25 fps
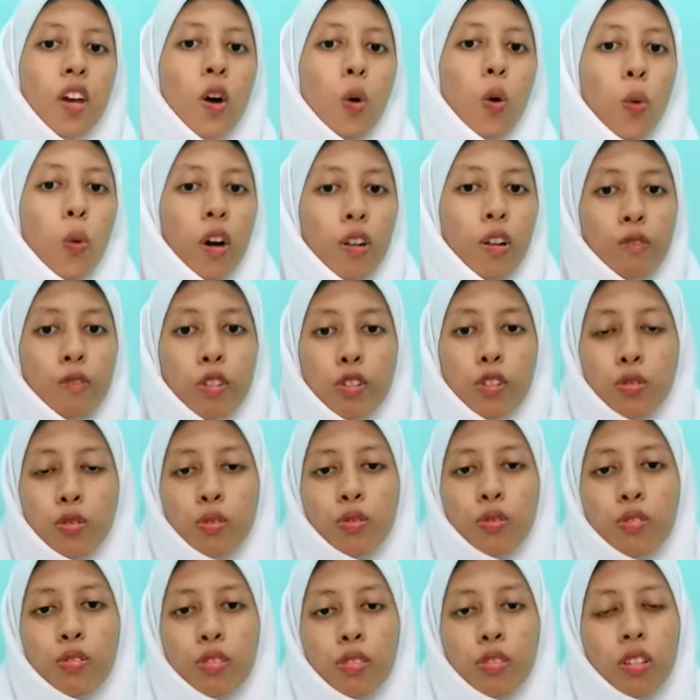What we
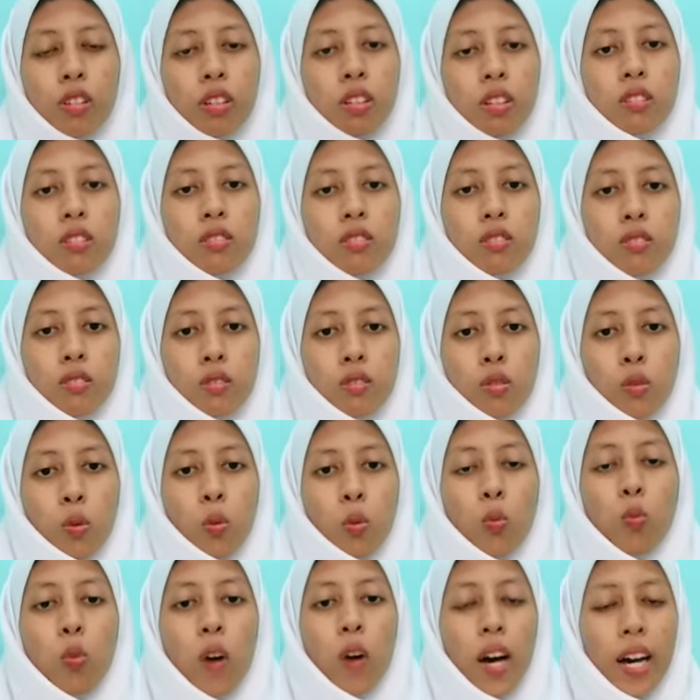should do is to
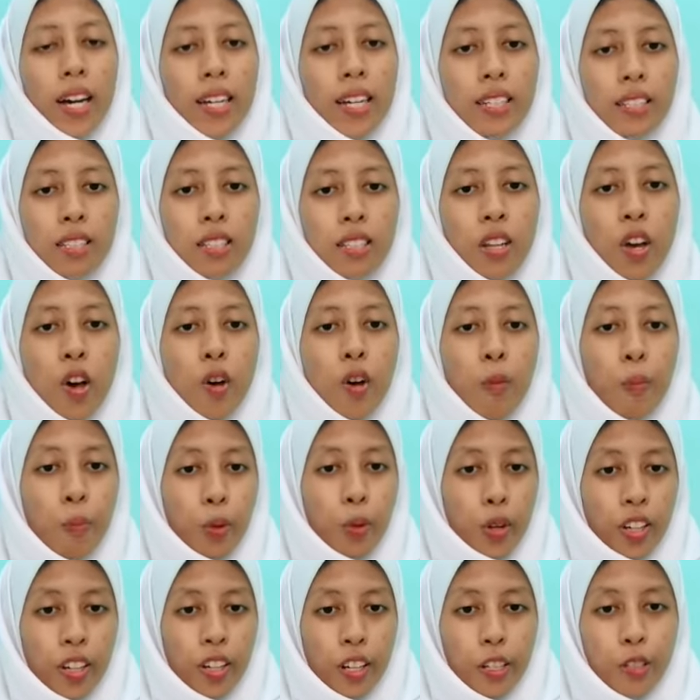1.
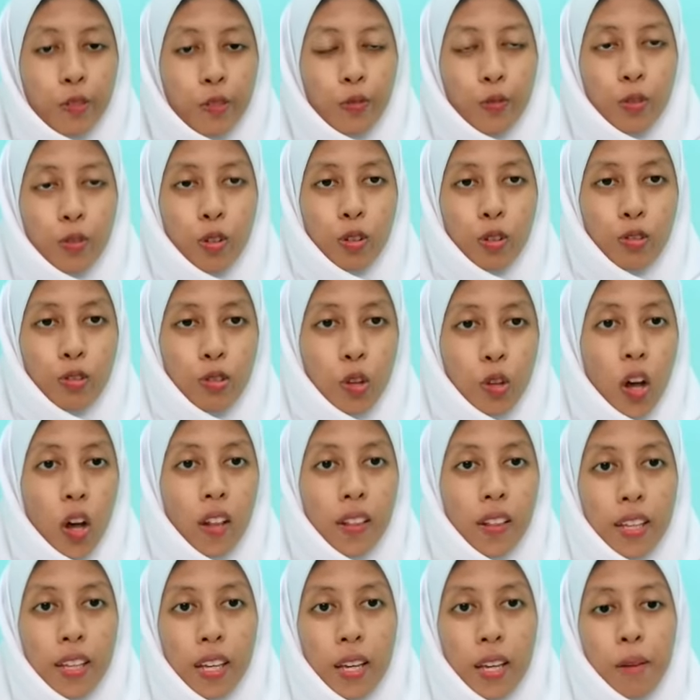Purchase foods
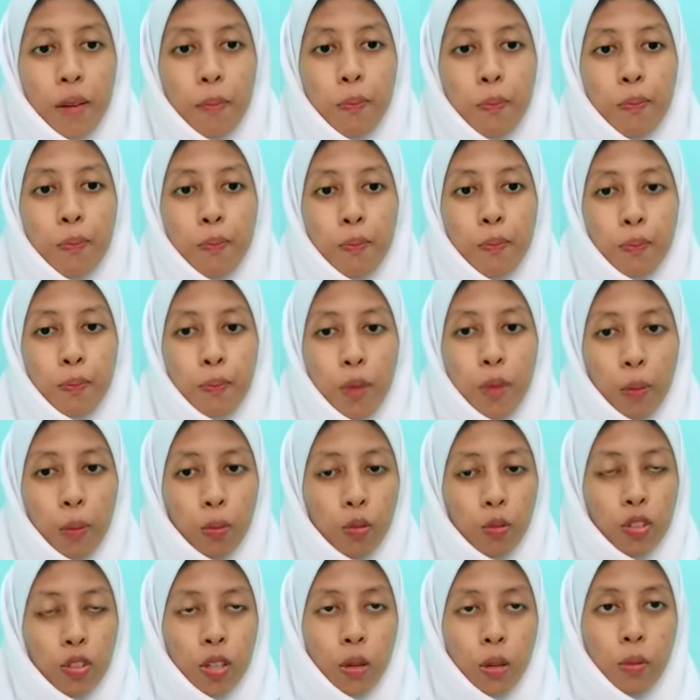only
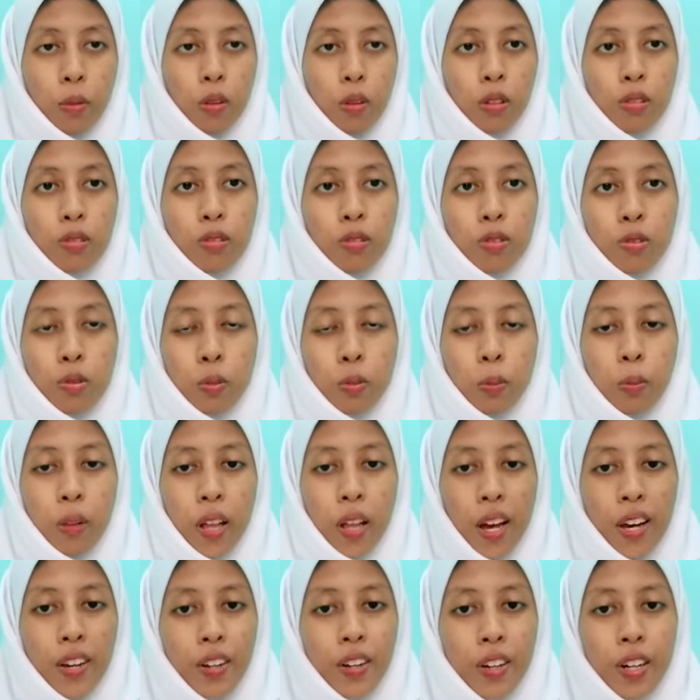reputable
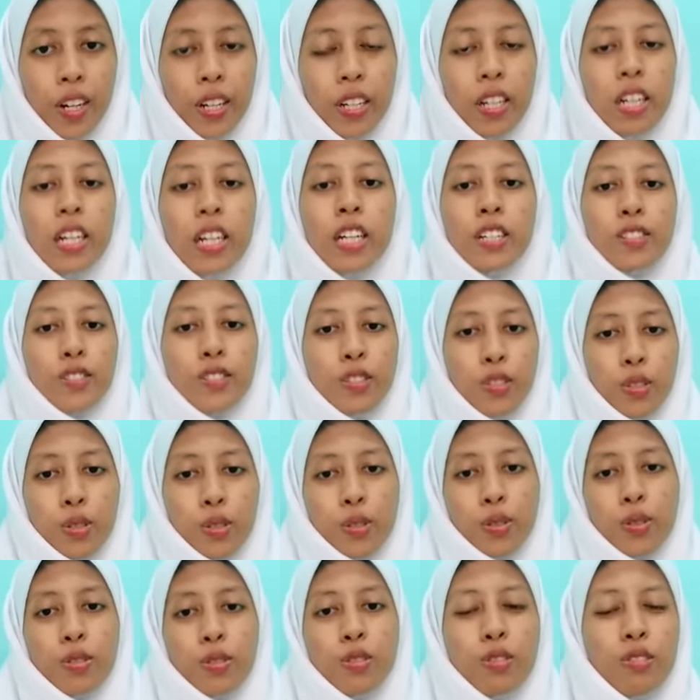supplier.
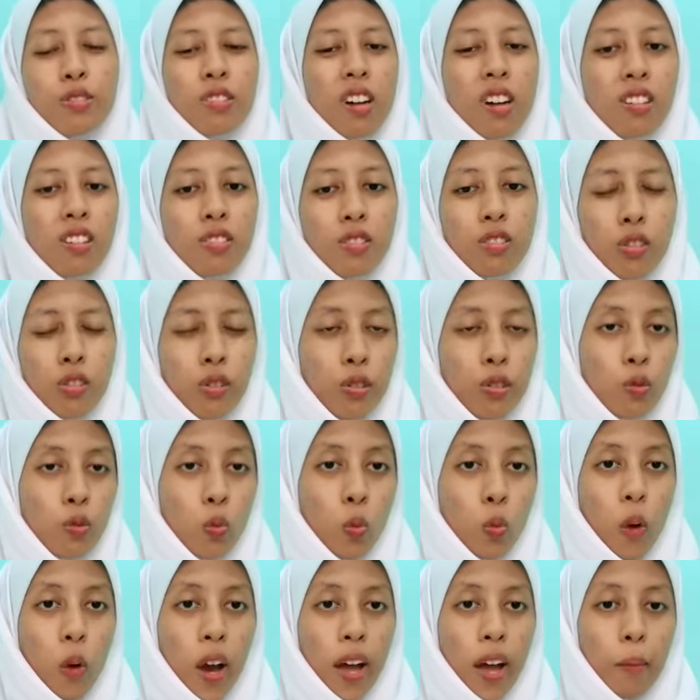2. Do not use
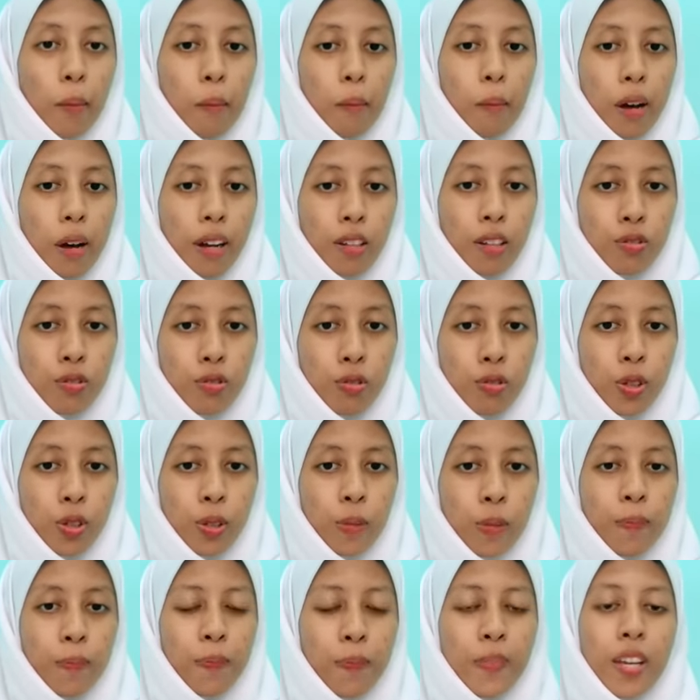wild
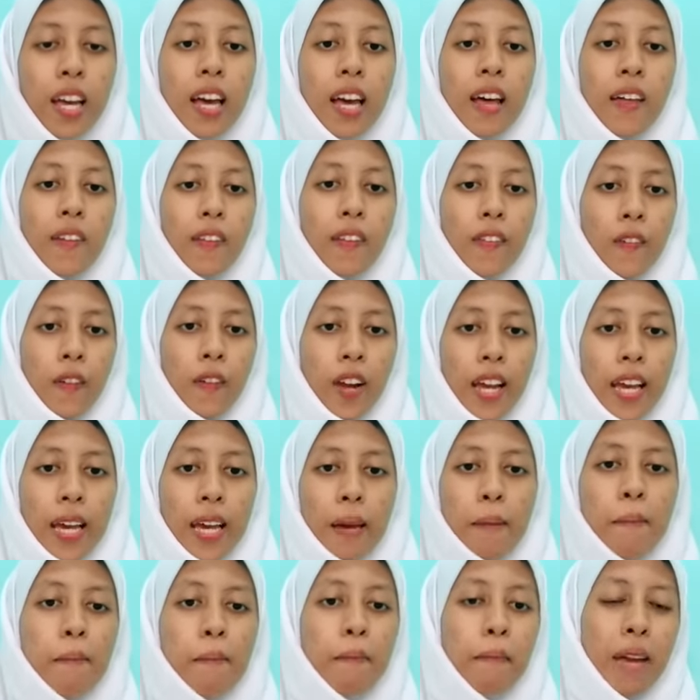mushroom.
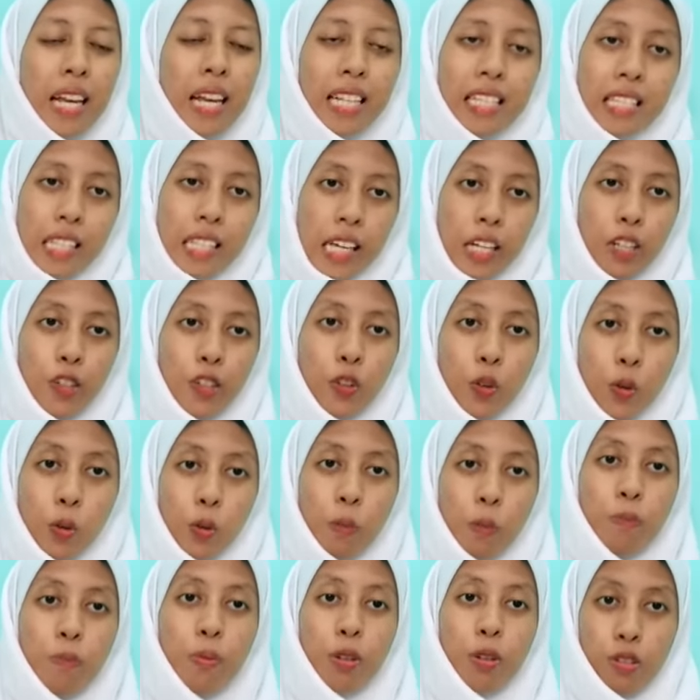3. Maintain
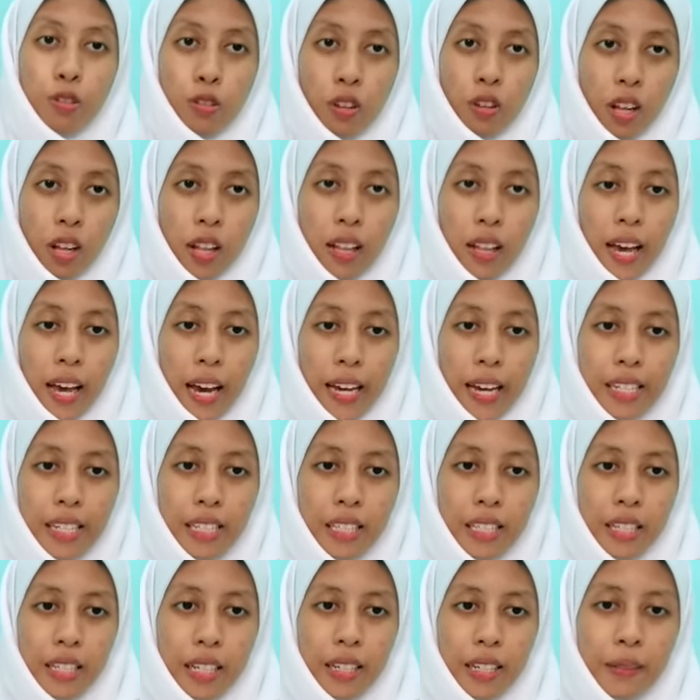good personal
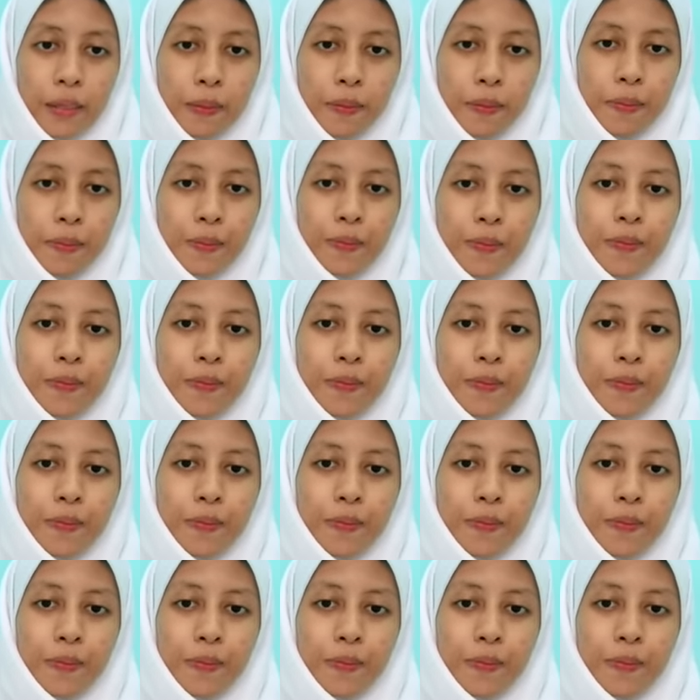hygiene.